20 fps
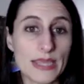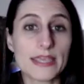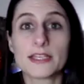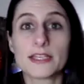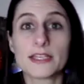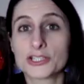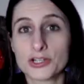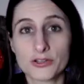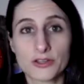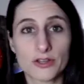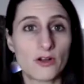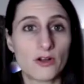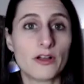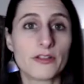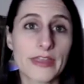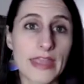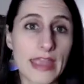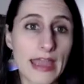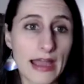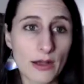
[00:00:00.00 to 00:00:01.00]
making sure that
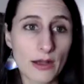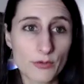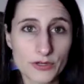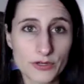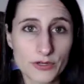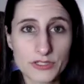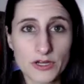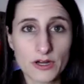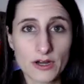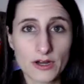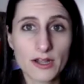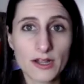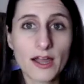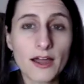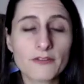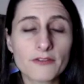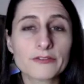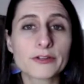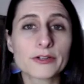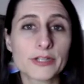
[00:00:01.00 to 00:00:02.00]
all the hours are
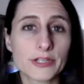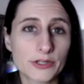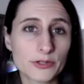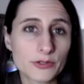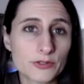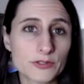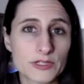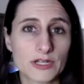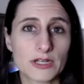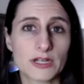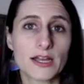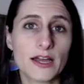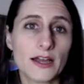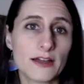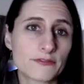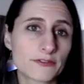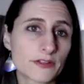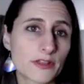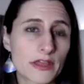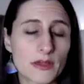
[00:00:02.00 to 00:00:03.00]
covered and who's going
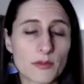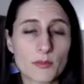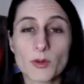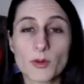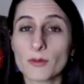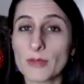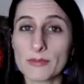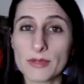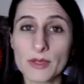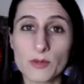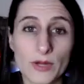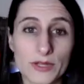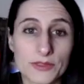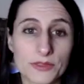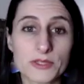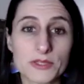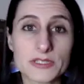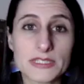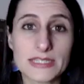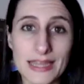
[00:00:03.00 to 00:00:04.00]
to cover them, or maybe
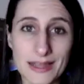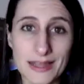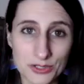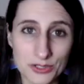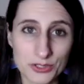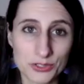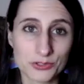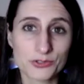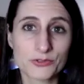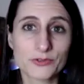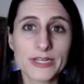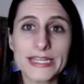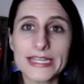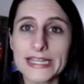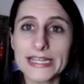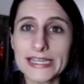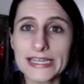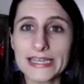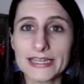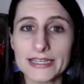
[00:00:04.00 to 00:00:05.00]
what the standard
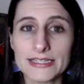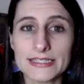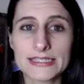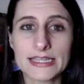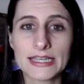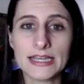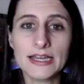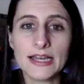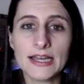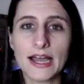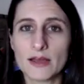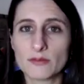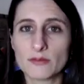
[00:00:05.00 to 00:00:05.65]
greeting is.